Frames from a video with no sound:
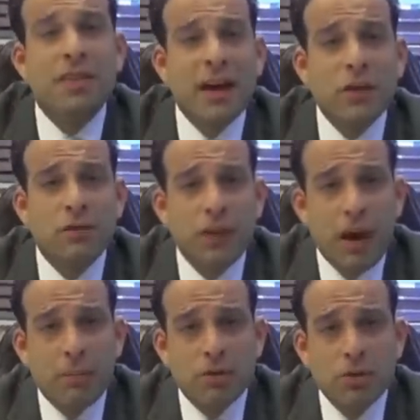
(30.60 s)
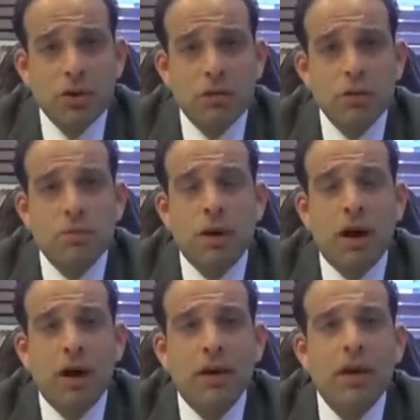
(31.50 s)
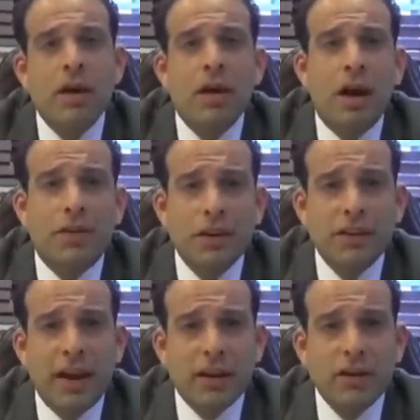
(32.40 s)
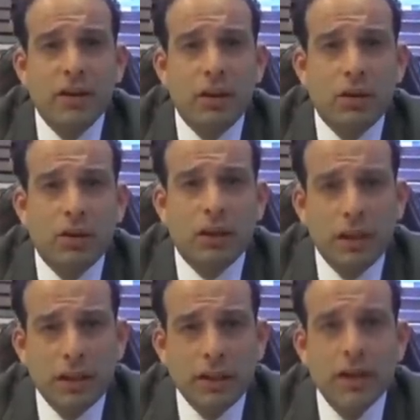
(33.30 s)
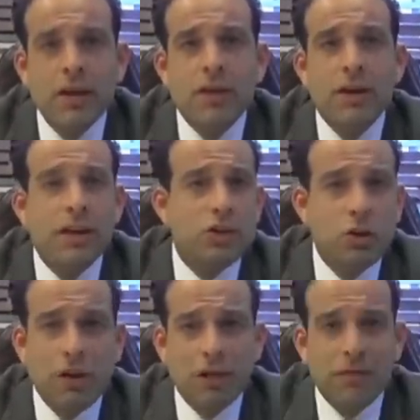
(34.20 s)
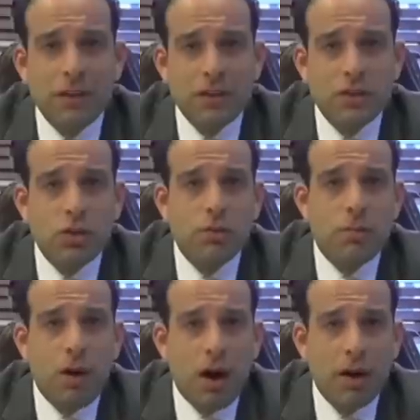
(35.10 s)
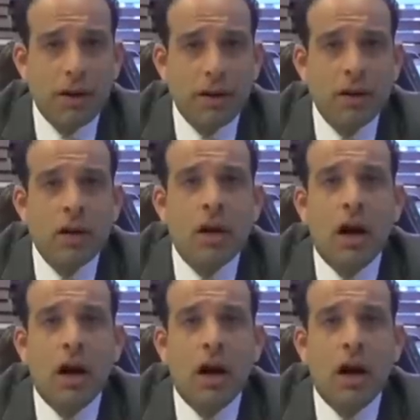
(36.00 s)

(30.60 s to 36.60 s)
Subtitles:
Thank you for the opportunity to respond. I think that, you know, clearly there is no malfeasance or impropriety.